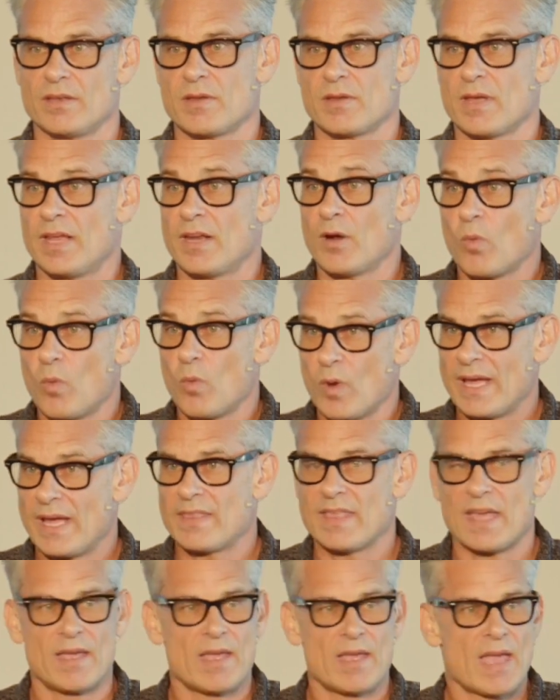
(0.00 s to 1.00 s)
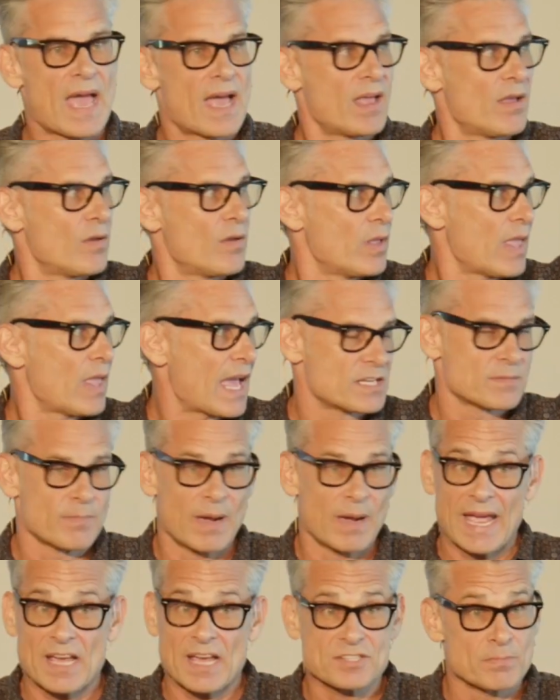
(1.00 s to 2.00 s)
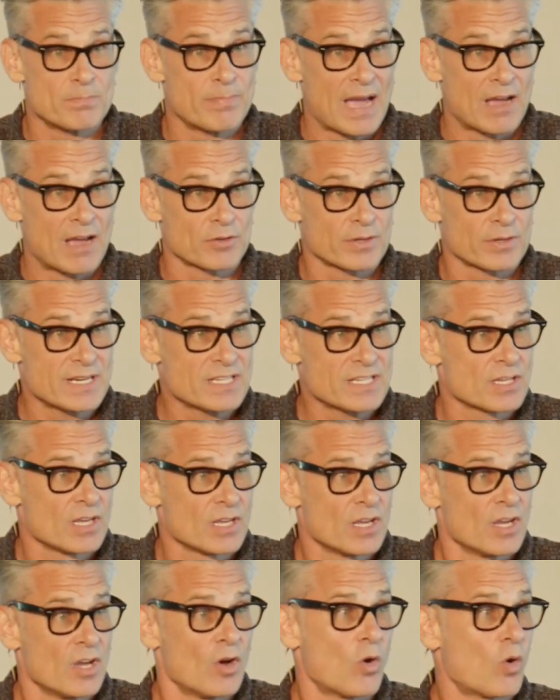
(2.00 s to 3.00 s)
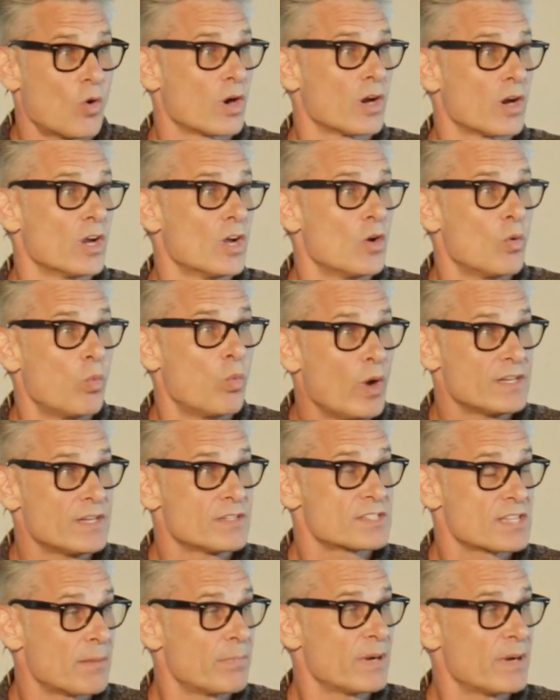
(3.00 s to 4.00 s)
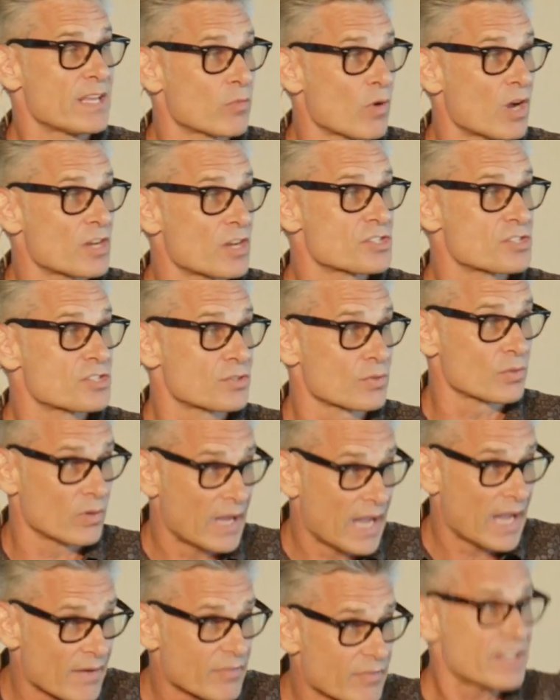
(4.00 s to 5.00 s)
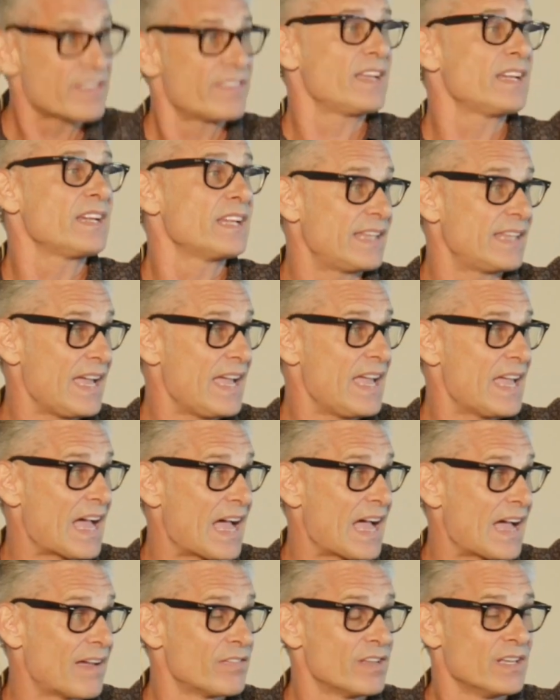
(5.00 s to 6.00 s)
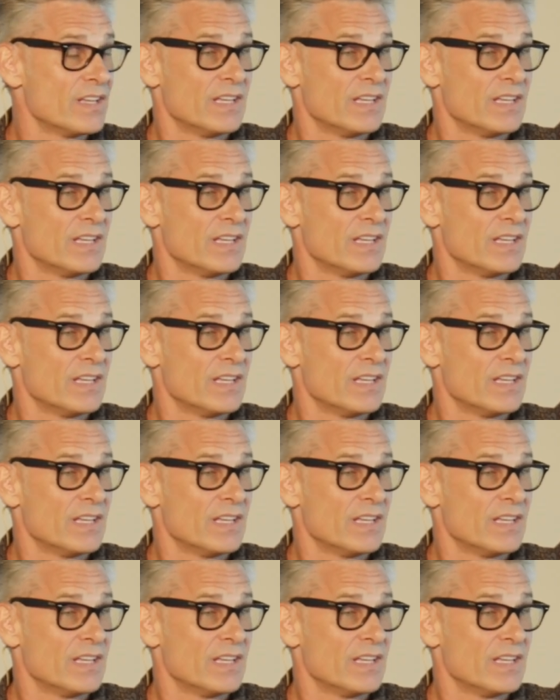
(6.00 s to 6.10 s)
in a way that ha- might have some boundaries, or when somebody runs through everything that they have